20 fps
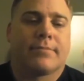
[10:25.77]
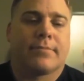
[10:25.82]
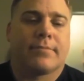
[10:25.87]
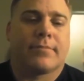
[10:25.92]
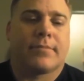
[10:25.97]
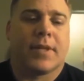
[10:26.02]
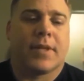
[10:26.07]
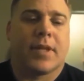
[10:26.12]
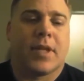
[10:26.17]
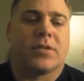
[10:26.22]

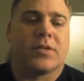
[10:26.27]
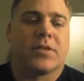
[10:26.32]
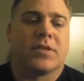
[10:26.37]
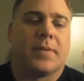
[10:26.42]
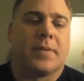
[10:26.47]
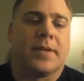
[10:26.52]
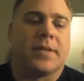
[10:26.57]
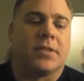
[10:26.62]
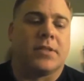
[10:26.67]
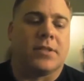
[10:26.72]
those
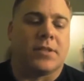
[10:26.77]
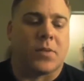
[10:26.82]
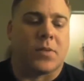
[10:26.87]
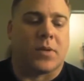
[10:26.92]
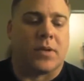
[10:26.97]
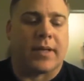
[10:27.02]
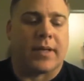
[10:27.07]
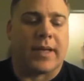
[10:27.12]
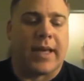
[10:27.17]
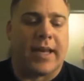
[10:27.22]
suspicions
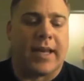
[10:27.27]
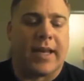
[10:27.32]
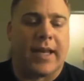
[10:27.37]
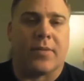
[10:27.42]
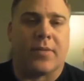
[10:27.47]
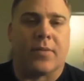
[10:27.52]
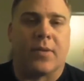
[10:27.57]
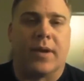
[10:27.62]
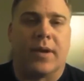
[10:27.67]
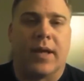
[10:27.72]
were kind of like
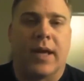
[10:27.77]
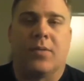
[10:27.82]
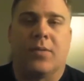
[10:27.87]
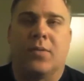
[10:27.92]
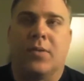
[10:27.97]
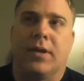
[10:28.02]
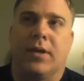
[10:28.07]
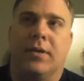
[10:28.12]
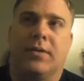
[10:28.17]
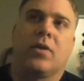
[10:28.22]
thrown out
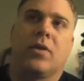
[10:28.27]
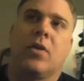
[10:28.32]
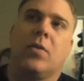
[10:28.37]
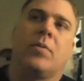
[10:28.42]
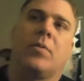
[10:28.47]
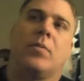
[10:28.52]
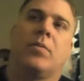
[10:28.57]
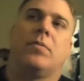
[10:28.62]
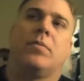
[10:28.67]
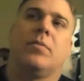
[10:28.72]
when
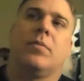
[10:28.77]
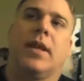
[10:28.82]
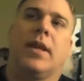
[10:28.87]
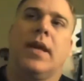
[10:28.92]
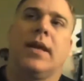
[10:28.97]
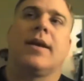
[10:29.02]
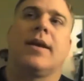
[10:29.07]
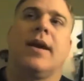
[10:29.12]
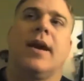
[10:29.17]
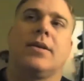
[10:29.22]
Corporal
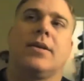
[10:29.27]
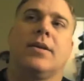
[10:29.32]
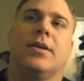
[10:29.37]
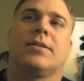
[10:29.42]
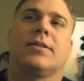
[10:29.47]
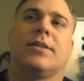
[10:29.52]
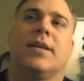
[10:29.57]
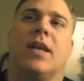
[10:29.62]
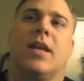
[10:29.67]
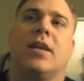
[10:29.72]
Laycock
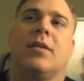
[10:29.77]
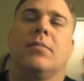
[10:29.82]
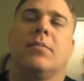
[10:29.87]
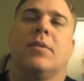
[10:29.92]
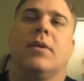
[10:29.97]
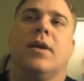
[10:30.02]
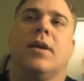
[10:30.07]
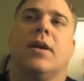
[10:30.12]
looks at him,